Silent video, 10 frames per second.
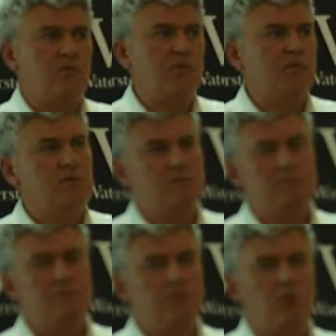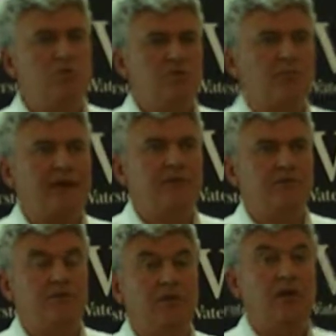It was almost
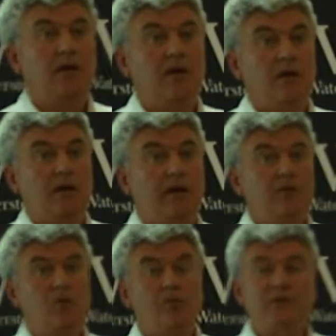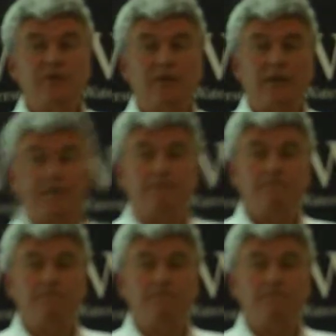abandoned. I know that